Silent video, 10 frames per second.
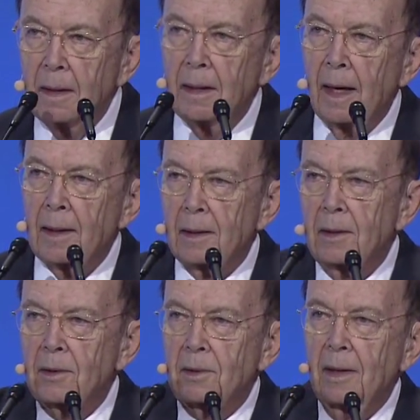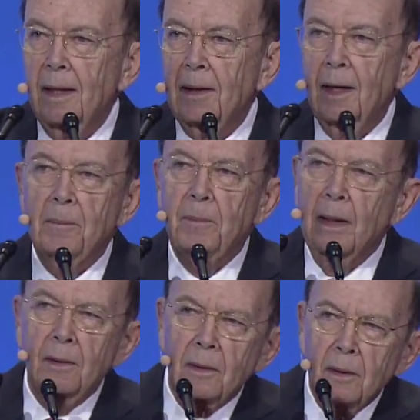not only stand up, I
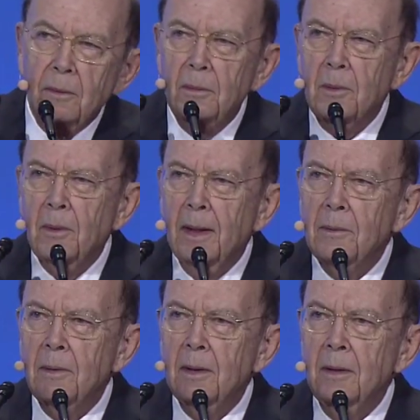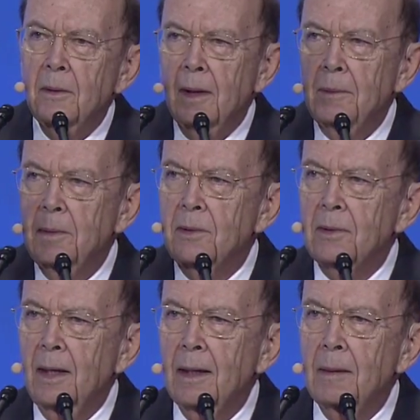don't know quite where you are, but
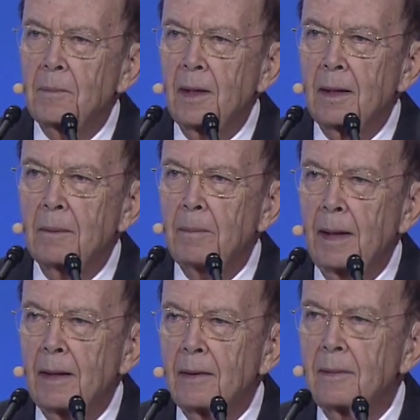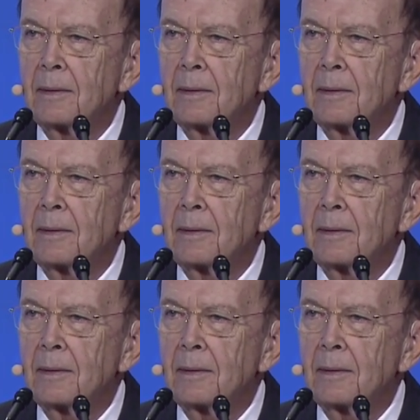stand up, take a bow.